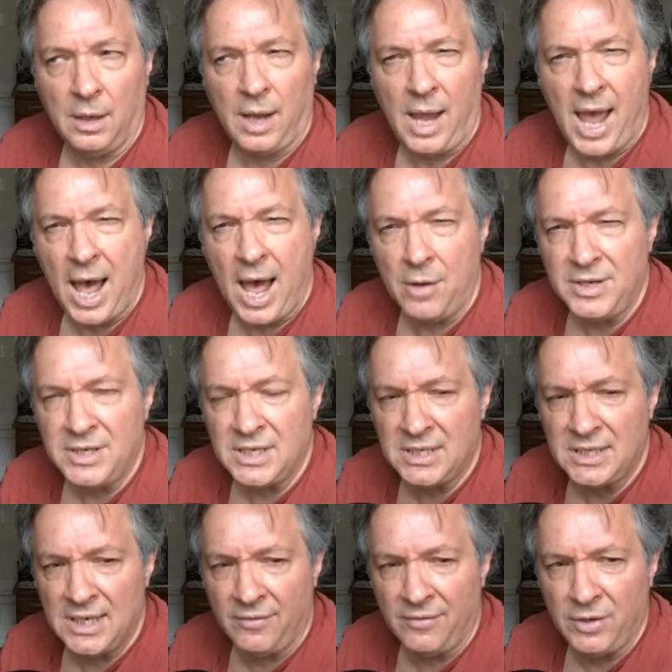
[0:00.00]
how does a
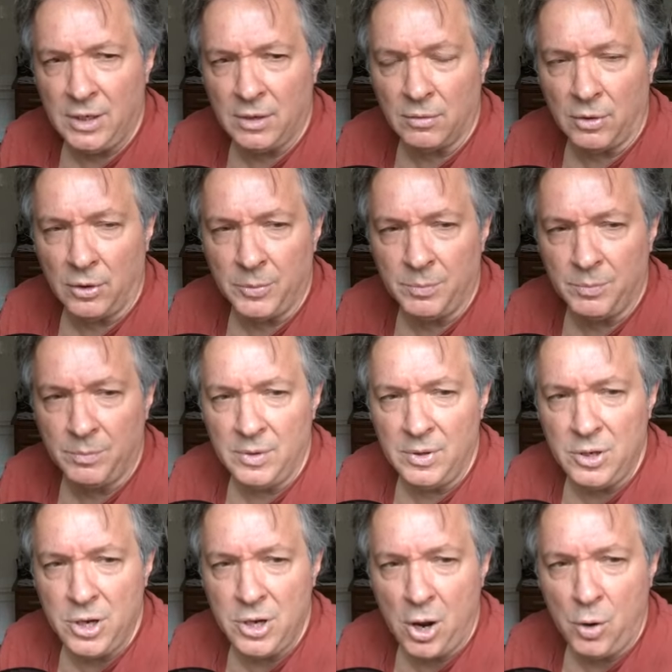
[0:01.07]
seven-year-old
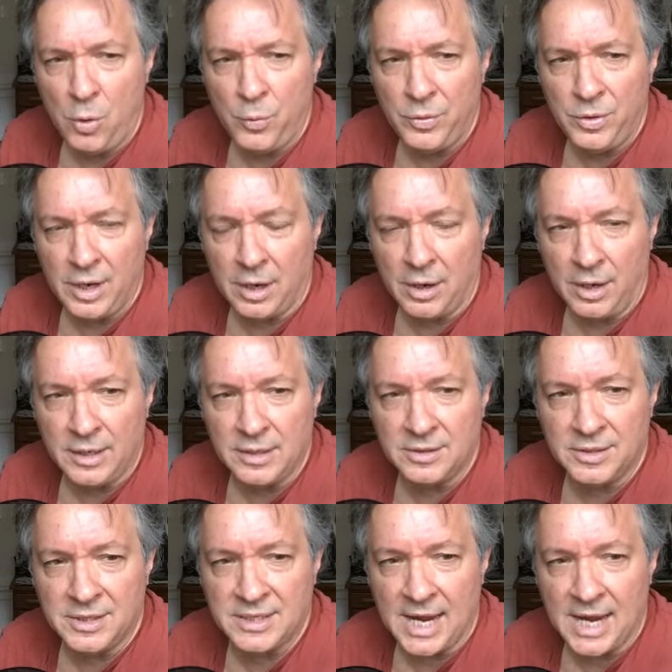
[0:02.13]
know they're
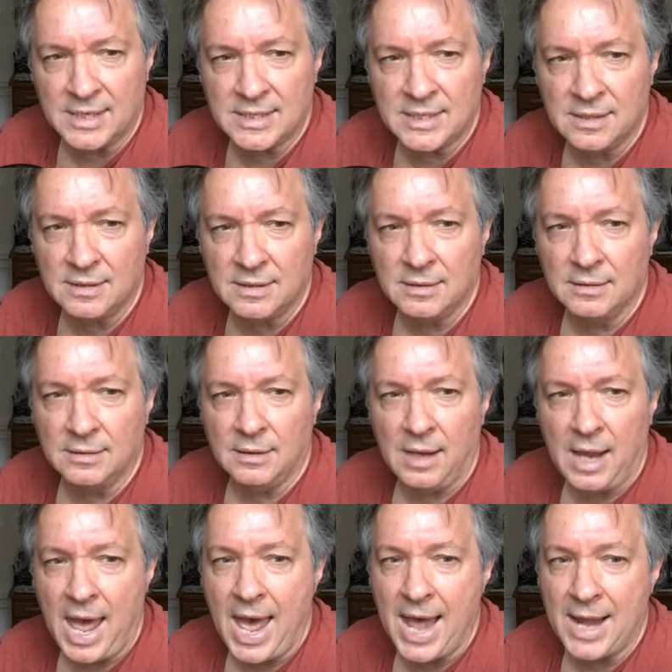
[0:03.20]
intersex
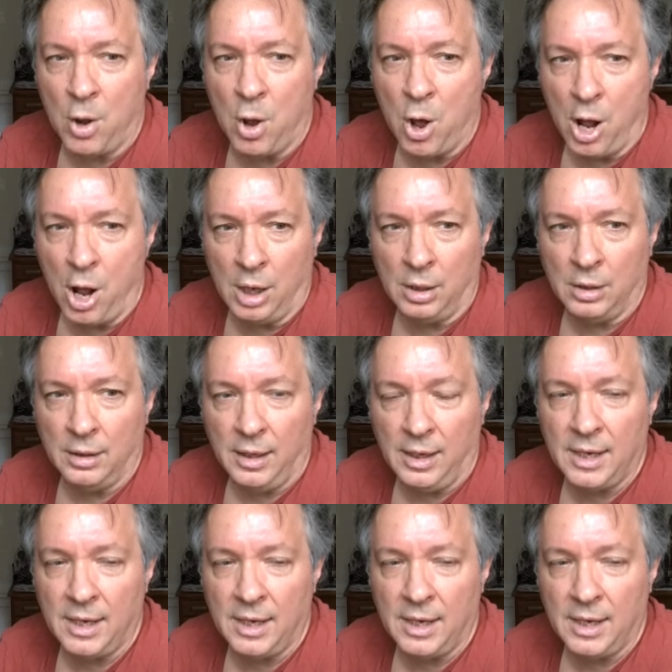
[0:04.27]
at all?